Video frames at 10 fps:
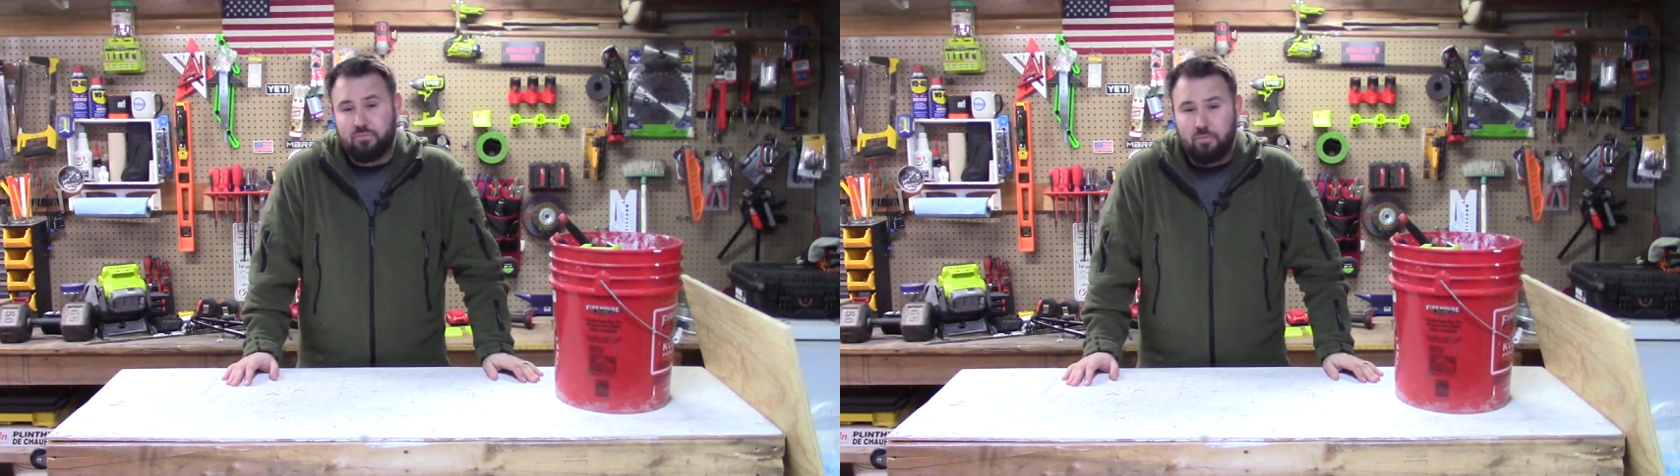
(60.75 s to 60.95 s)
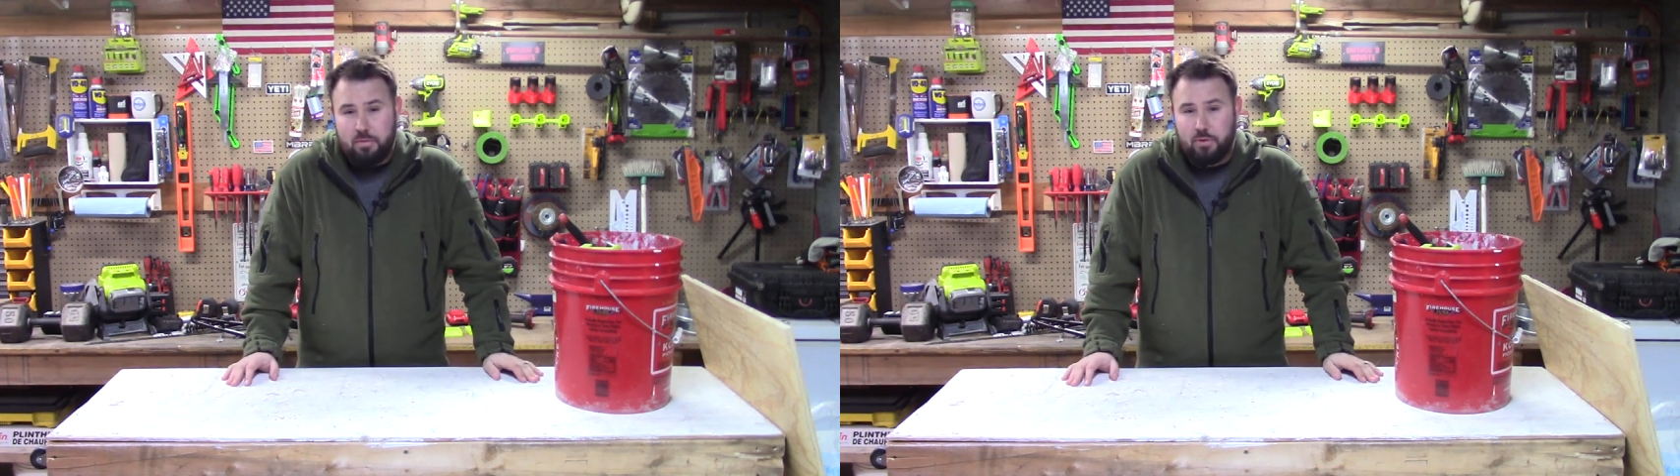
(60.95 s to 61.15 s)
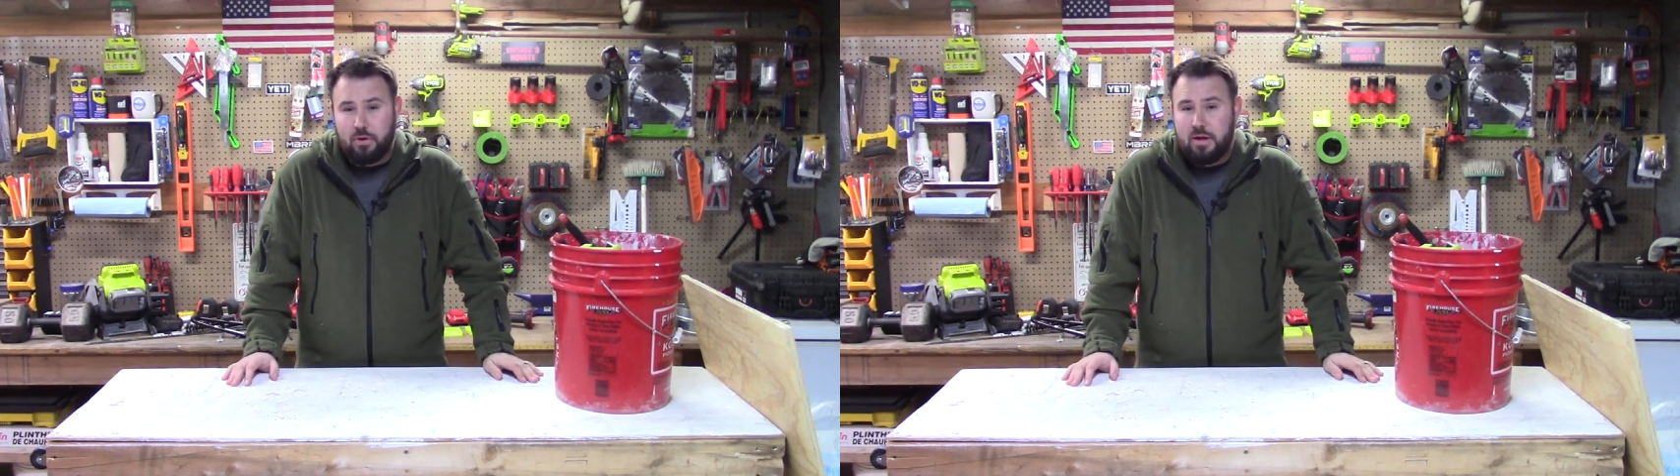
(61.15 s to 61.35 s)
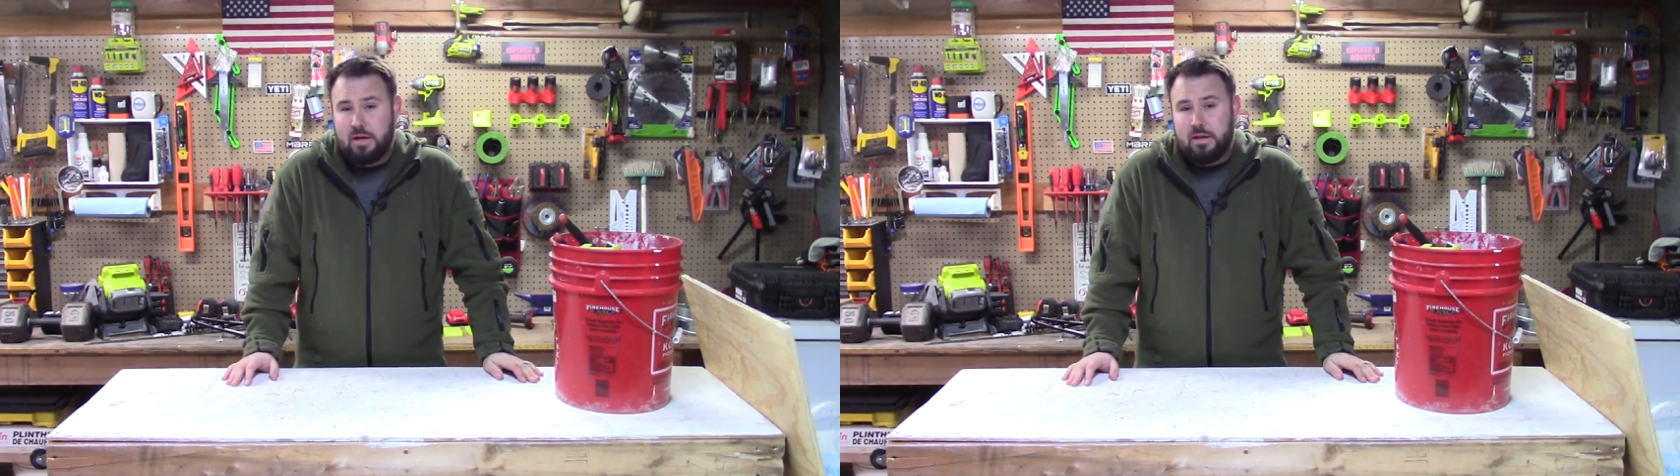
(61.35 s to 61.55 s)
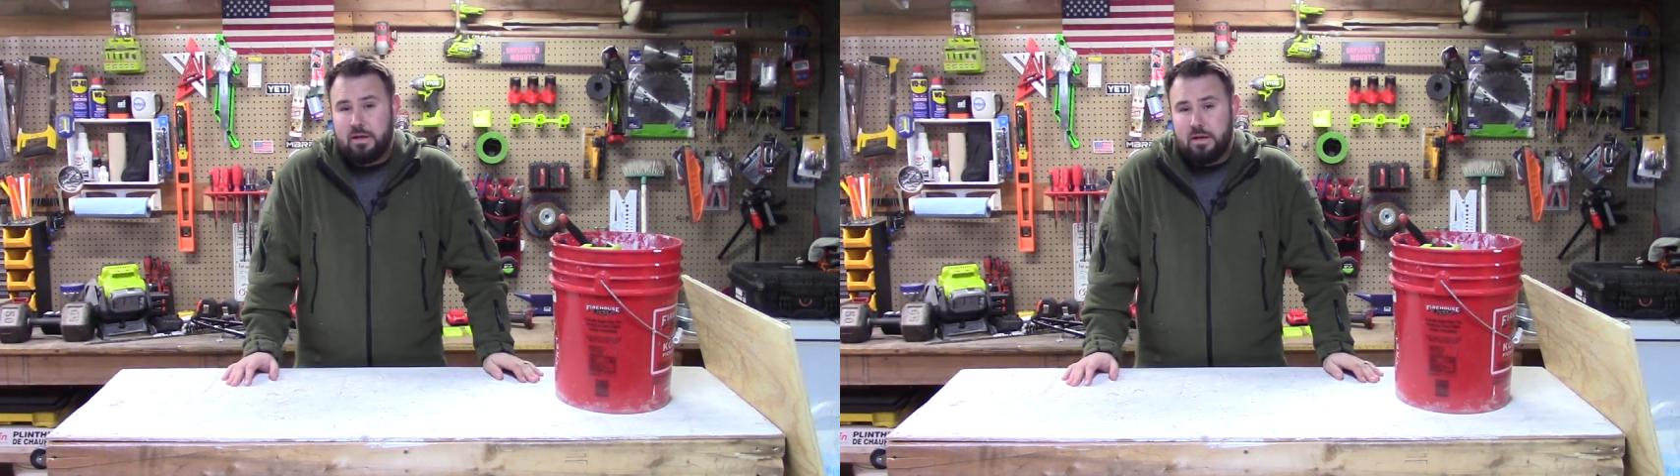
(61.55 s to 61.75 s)
rubber
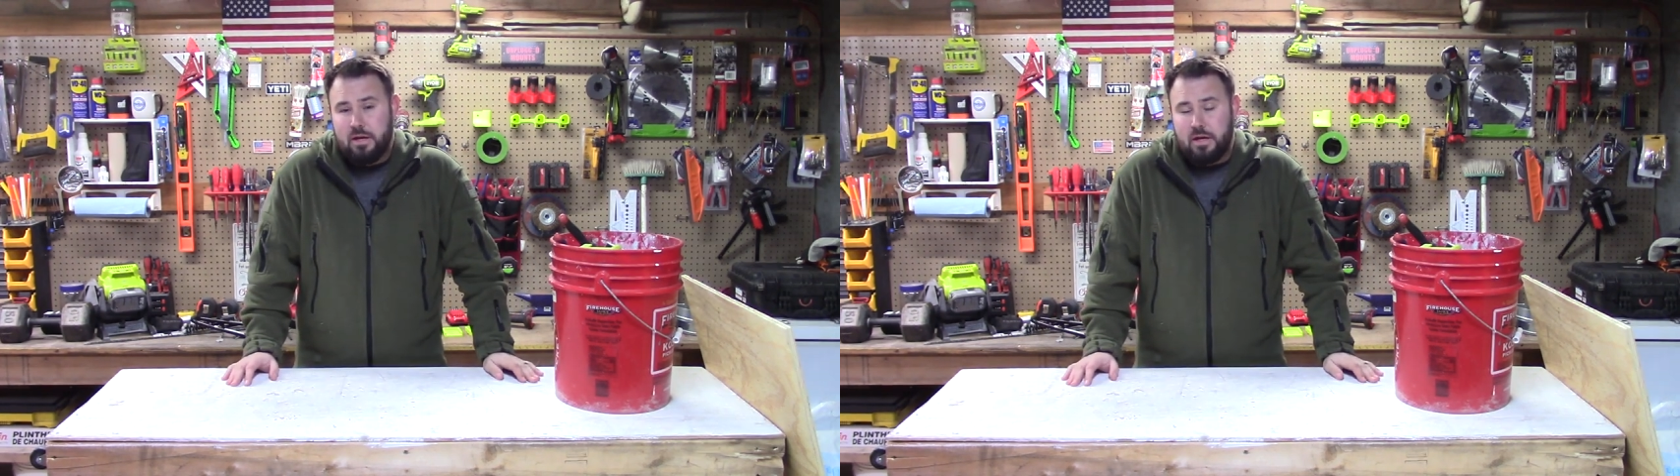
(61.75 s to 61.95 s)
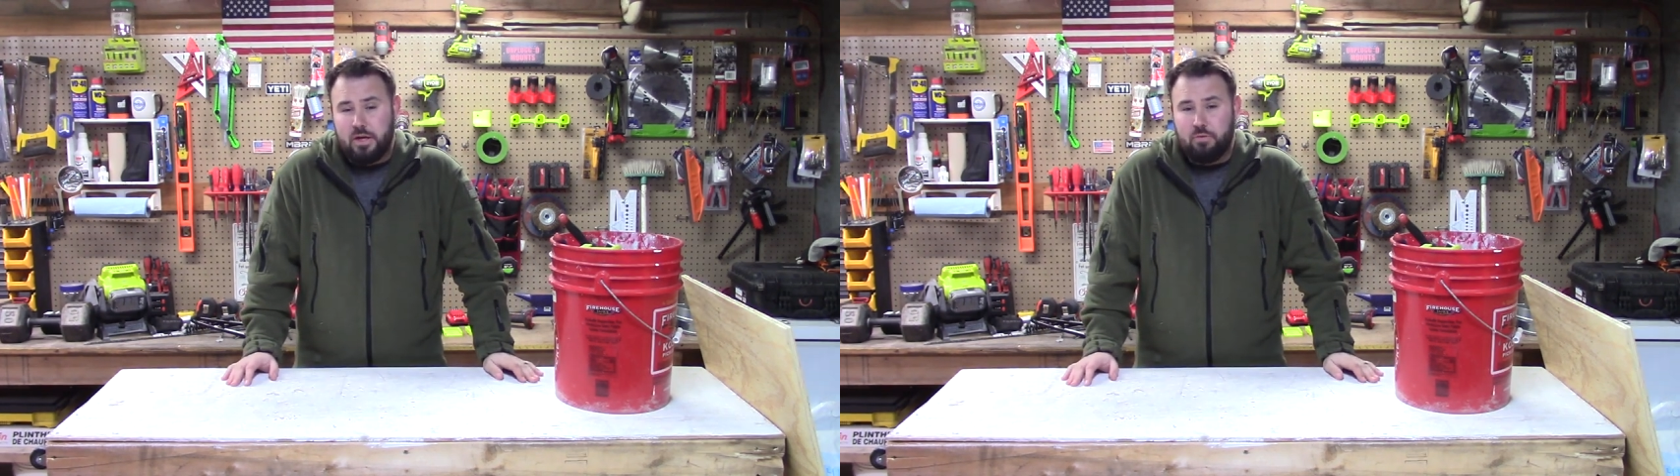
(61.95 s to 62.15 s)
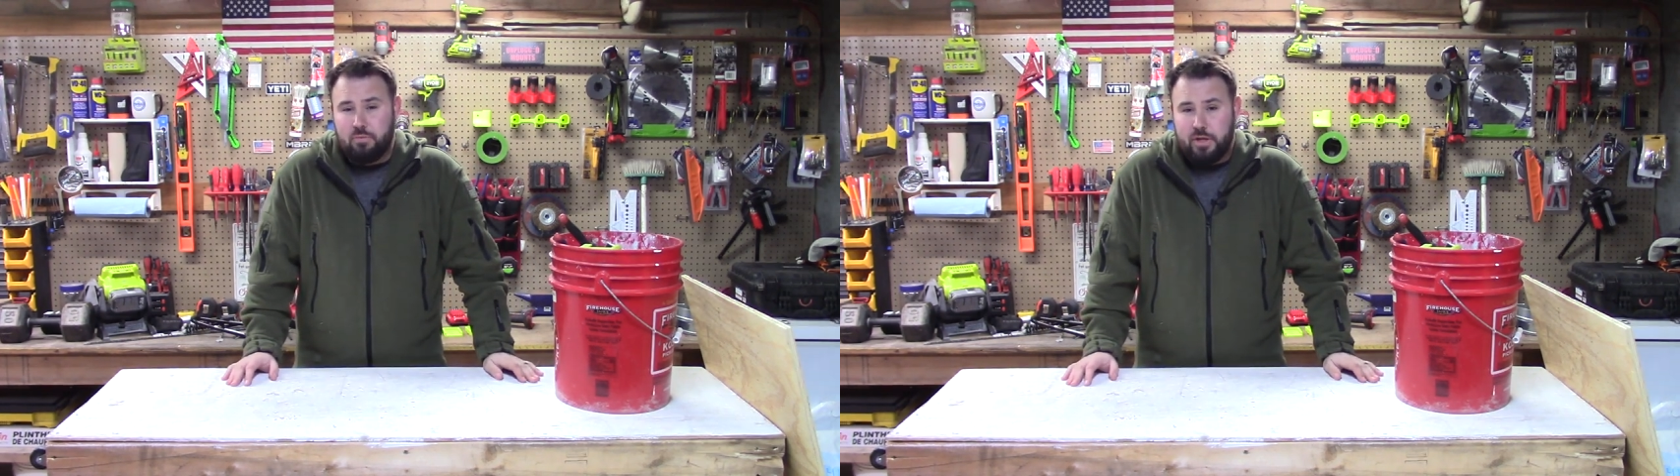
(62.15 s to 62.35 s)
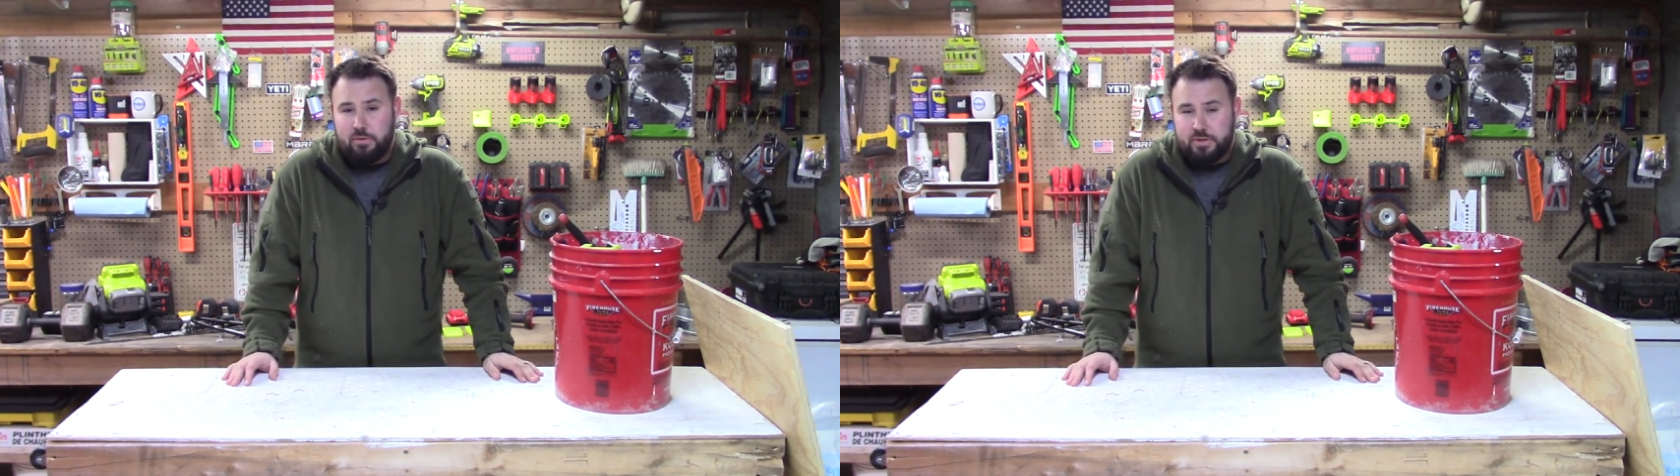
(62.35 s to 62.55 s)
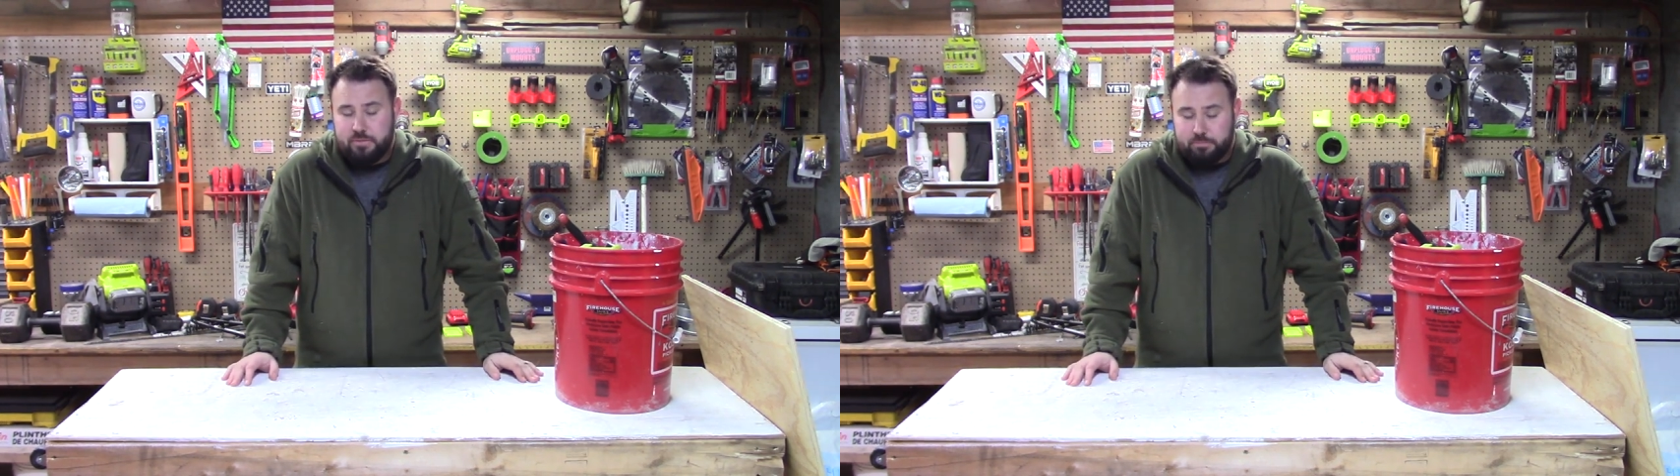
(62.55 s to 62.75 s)
uh,
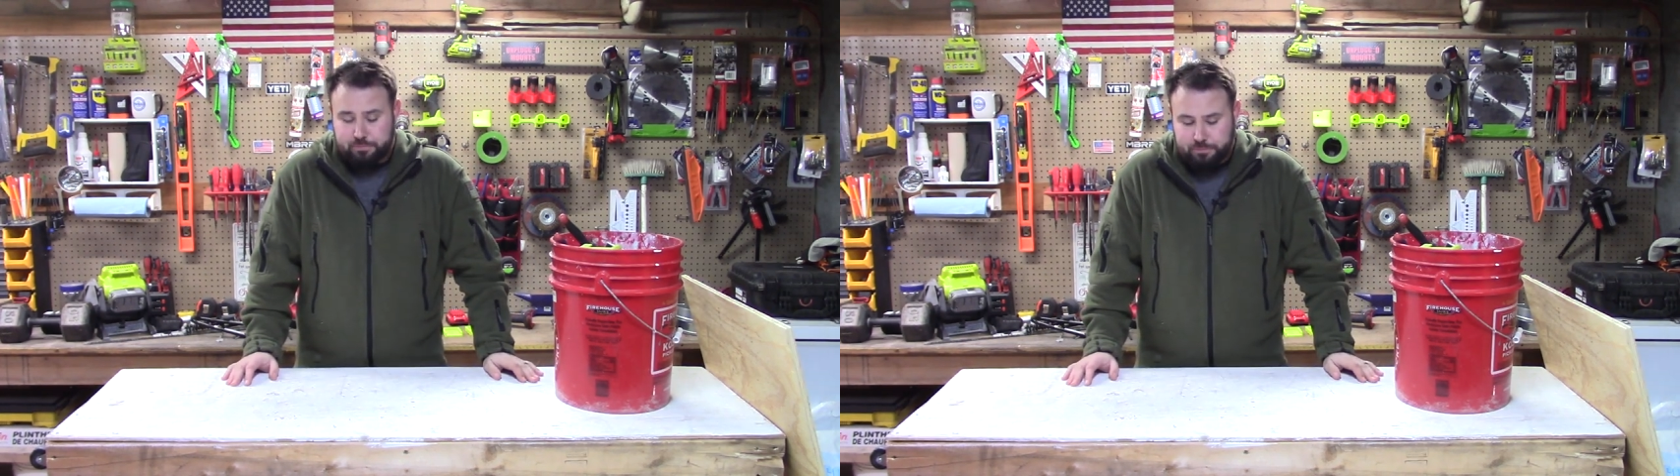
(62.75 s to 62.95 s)
wheels.